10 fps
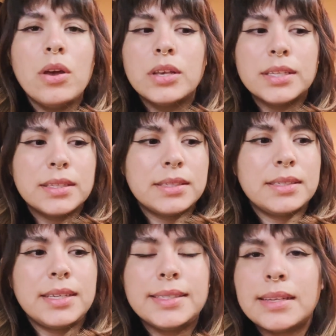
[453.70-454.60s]

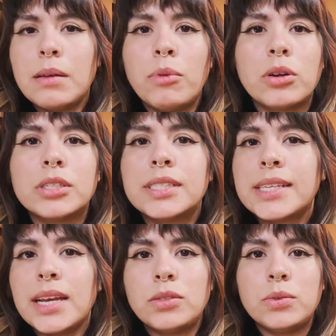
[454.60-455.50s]
system or
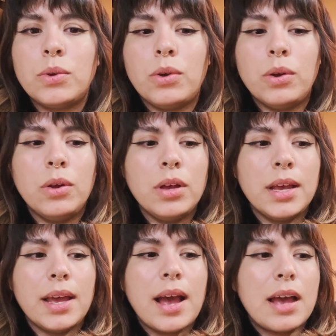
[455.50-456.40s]
schedule.
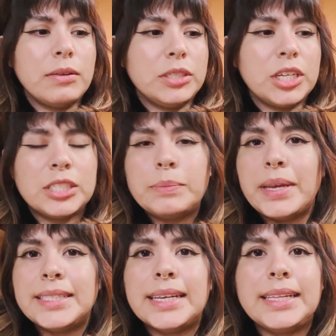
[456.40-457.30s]
I just
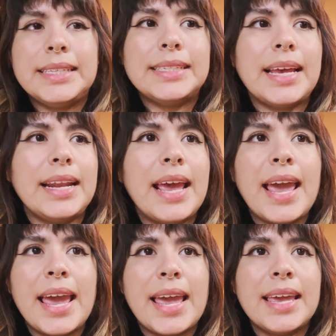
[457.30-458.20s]
basically said,
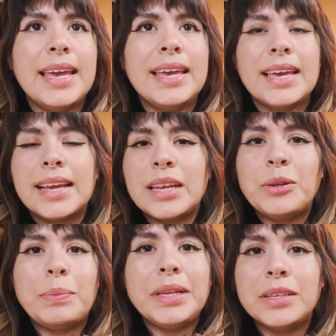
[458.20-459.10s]
hey,
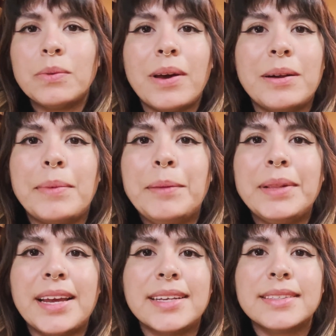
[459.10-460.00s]
can you please water my
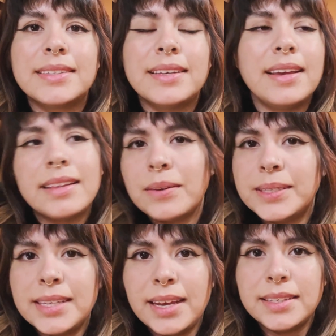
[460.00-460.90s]
plants? And that
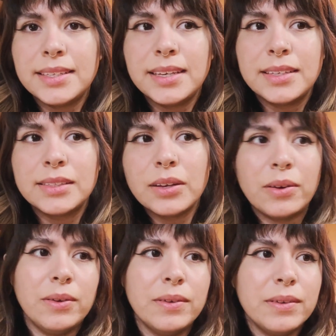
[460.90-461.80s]
was it.
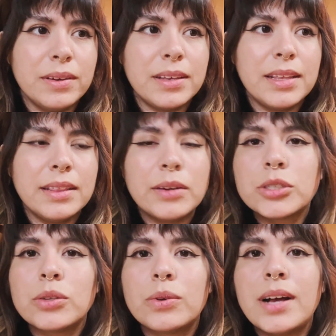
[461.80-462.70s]
So there
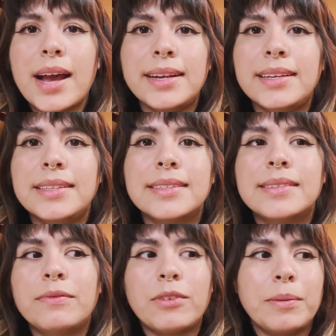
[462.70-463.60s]
was no
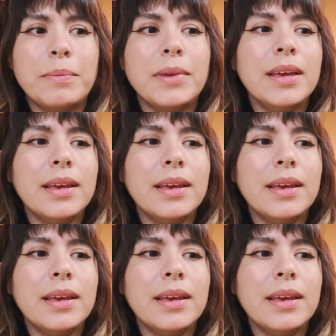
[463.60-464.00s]
guidance from